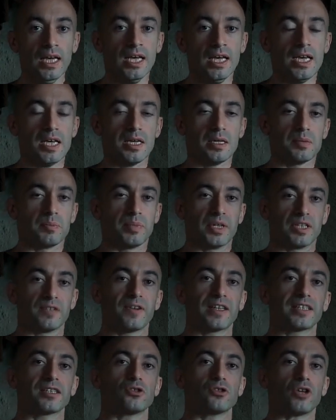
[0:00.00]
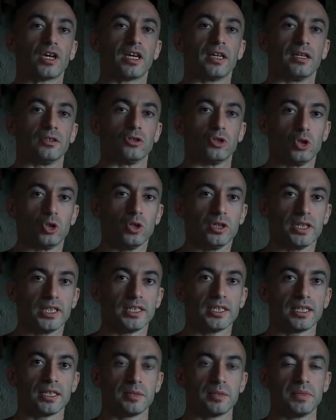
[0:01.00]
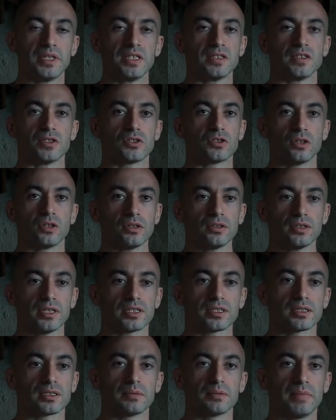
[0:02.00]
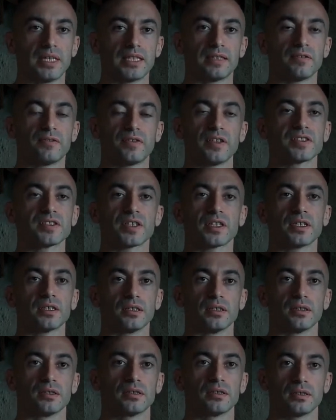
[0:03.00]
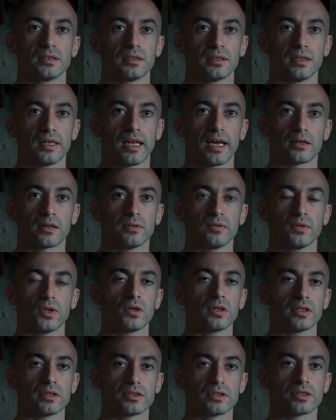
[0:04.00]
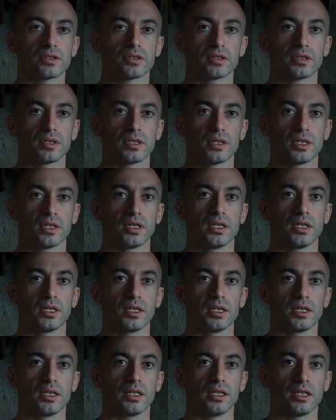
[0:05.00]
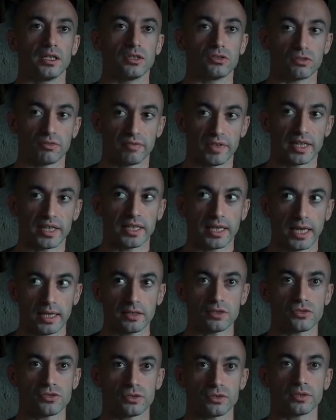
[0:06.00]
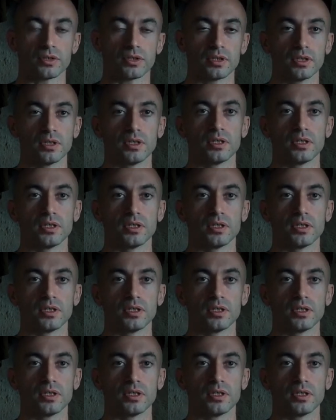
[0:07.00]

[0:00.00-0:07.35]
Mm-hmm. But the fact that you can undo it means it's not this metaphysical lack of knowledge. It's your very attitude.